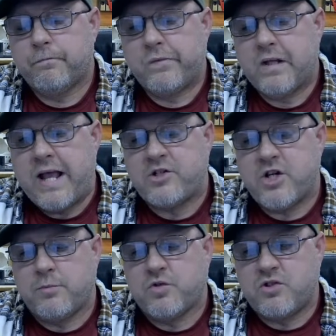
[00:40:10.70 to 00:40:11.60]
yeah,
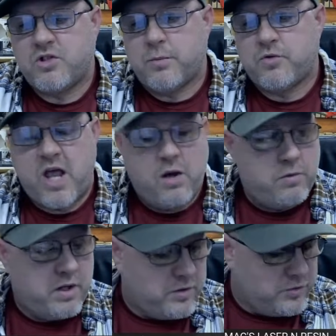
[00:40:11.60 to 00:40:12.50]
Jim's got
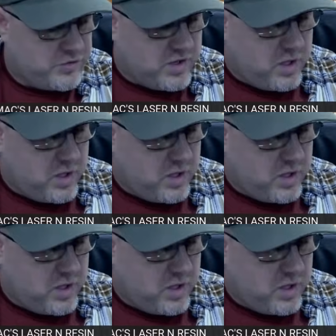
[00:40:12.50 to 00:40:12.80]
one of those